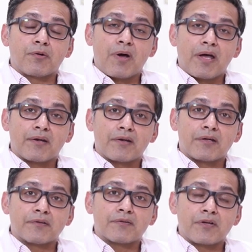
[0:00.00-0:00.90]

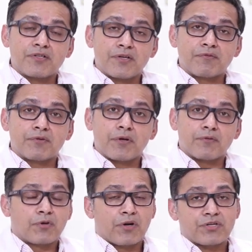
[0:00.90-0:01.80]
require surgery
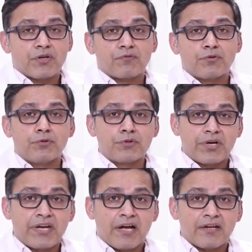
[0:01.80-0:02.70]
of duration of 2 to
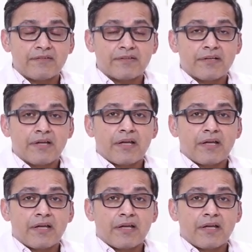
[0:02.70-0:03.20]
3 hours,